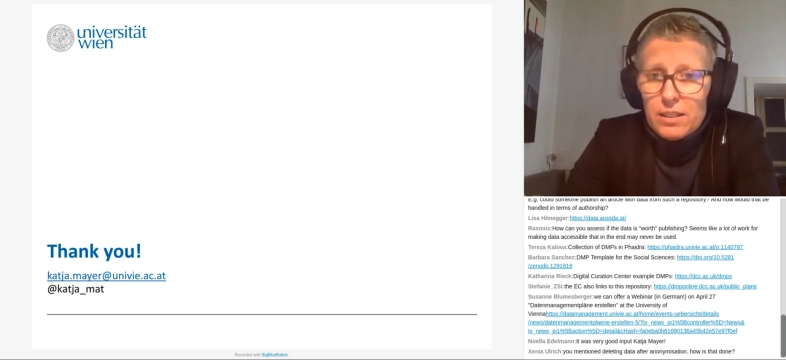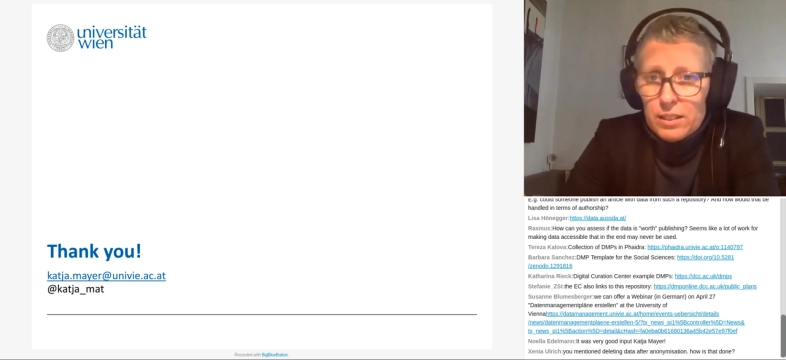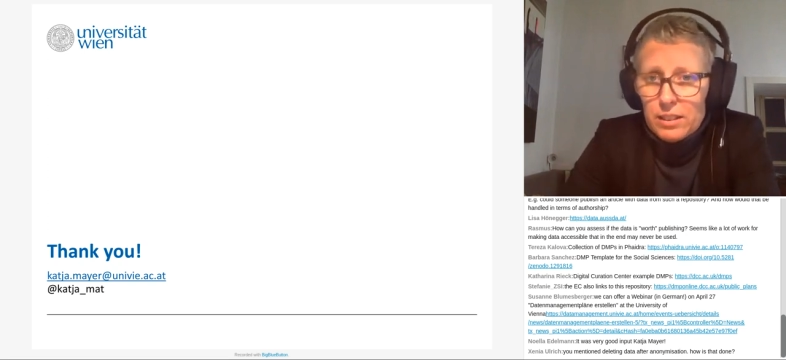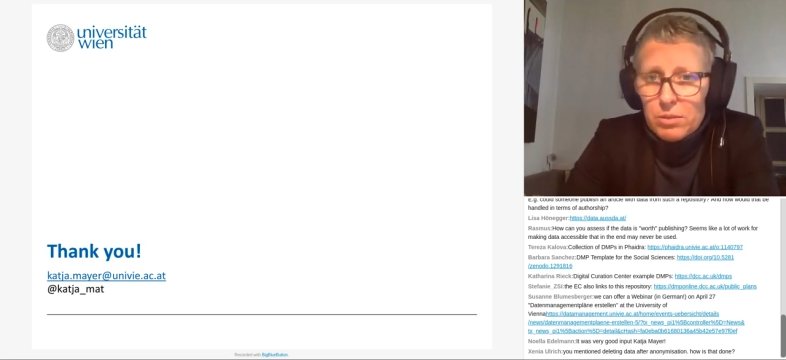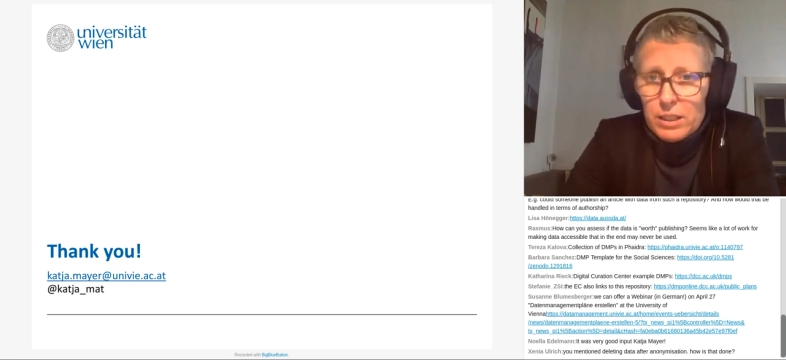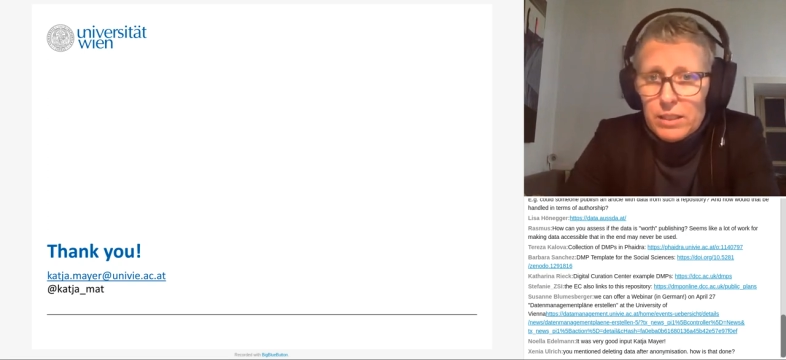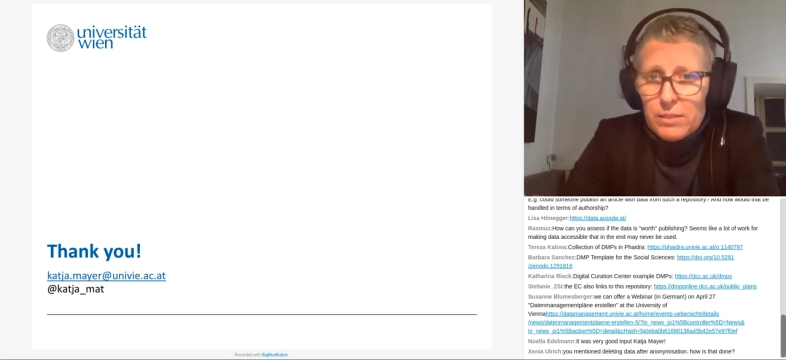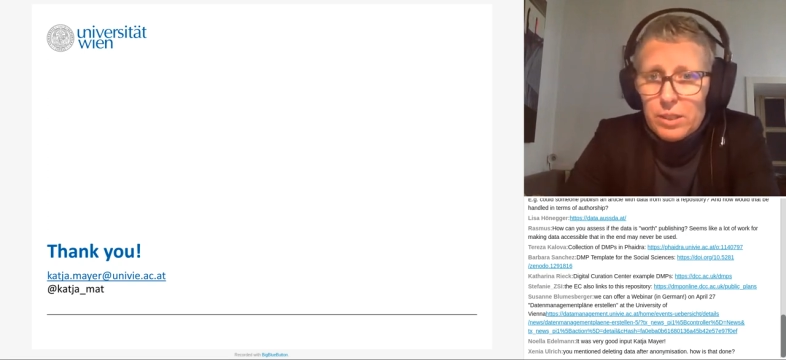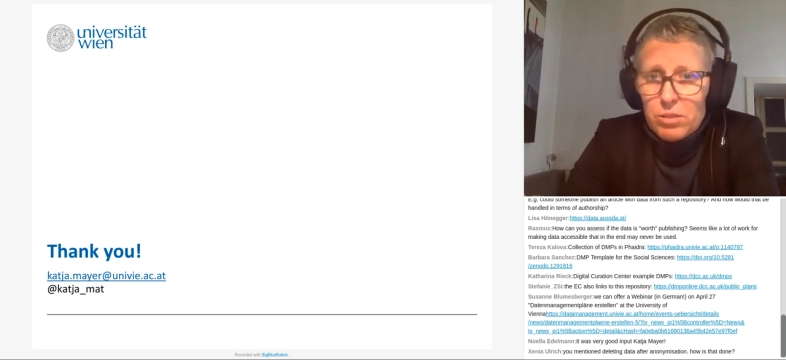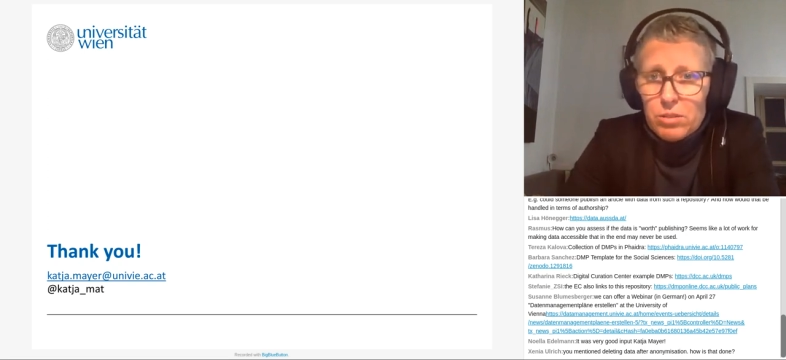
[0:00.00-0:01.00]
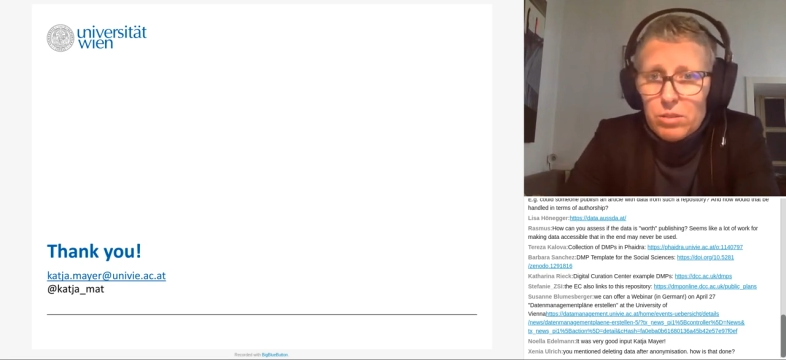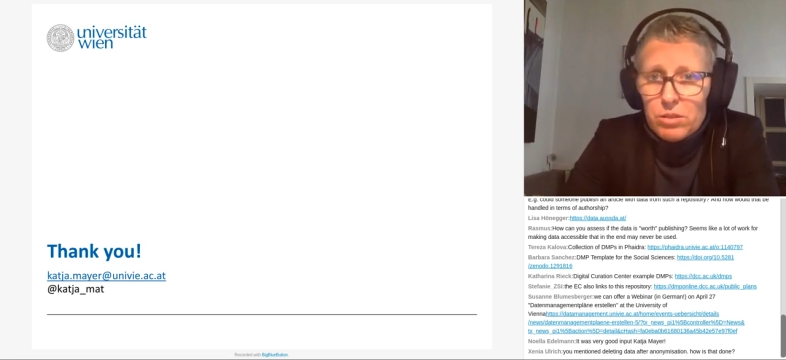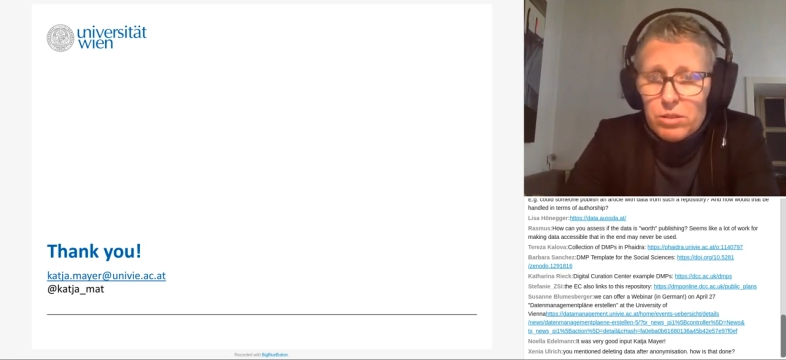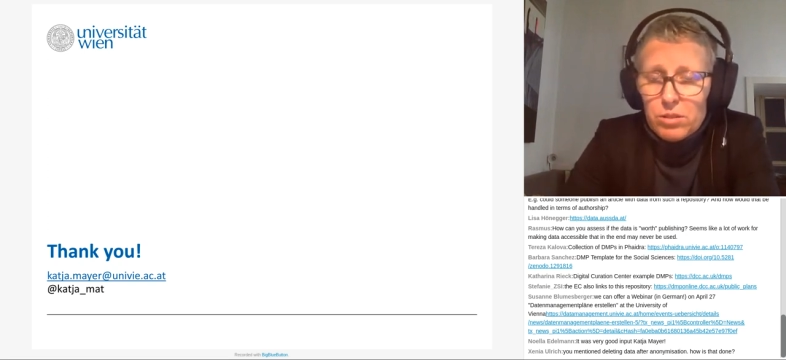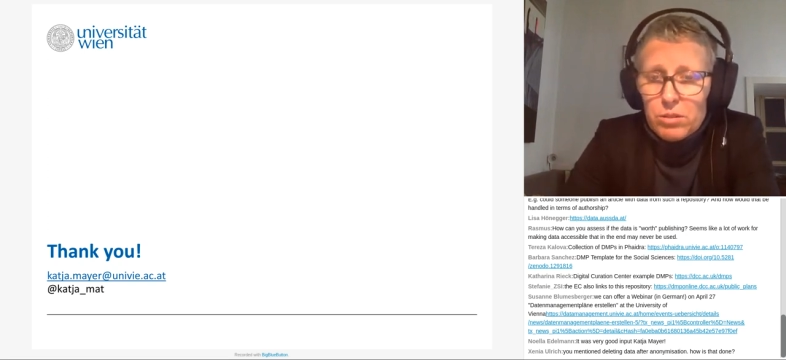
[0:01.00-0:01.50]
in a way the
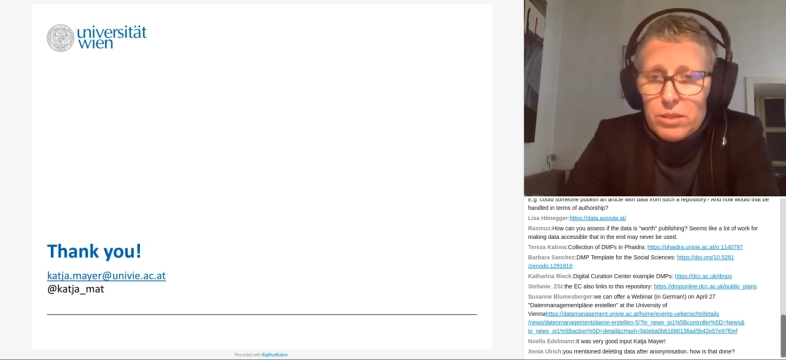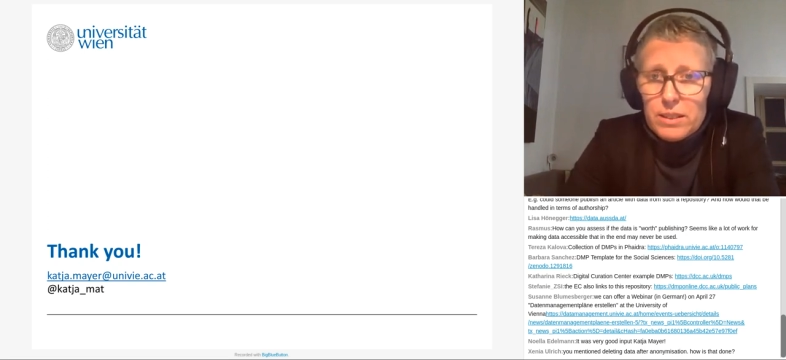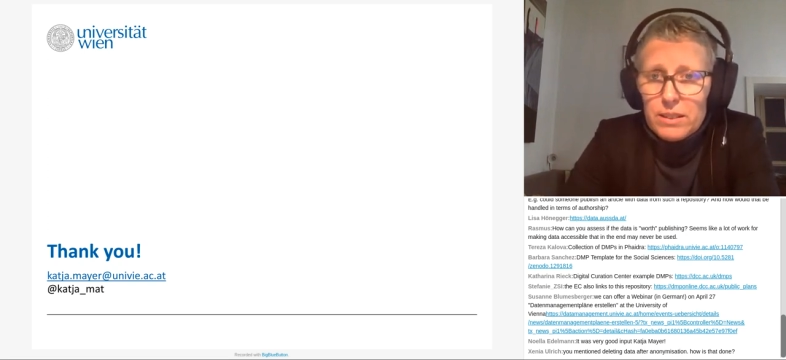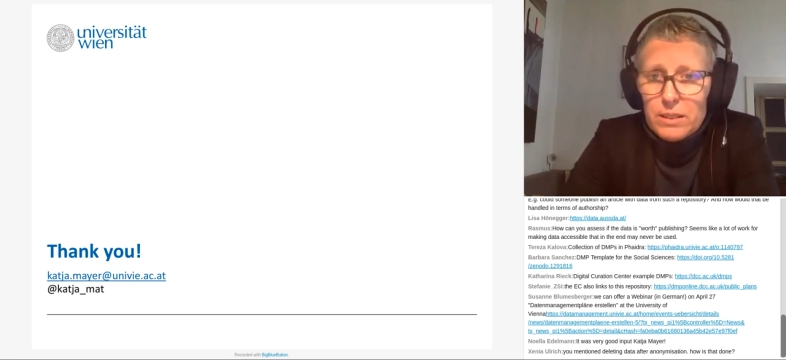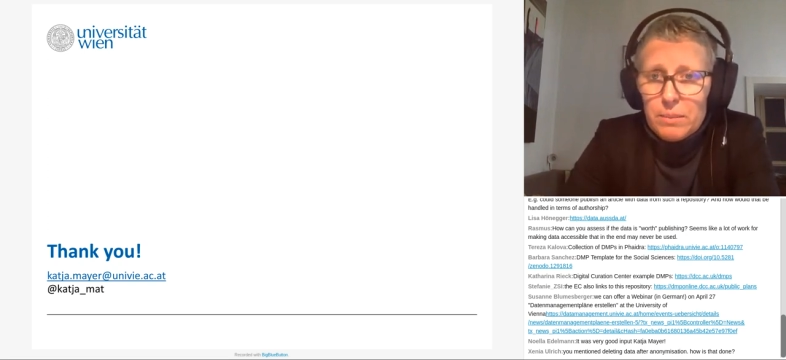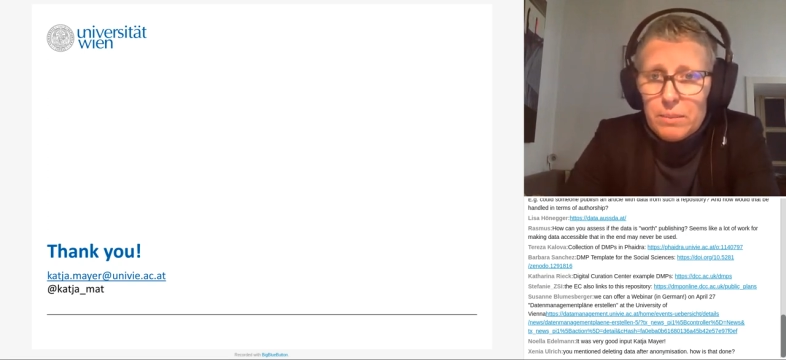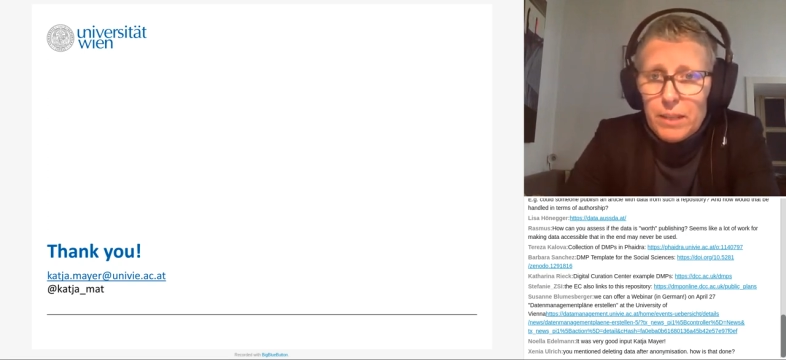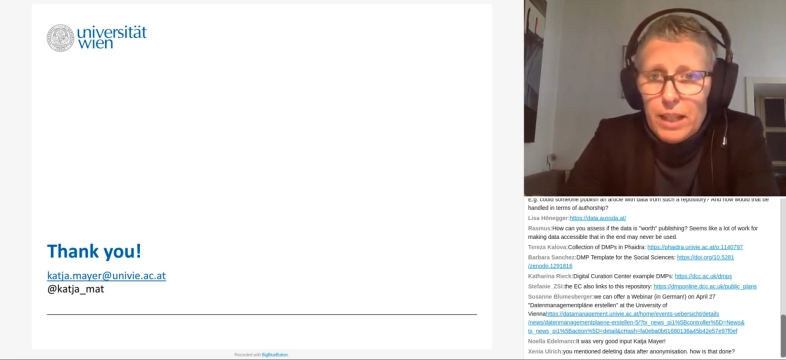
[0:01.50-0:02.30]
whole system.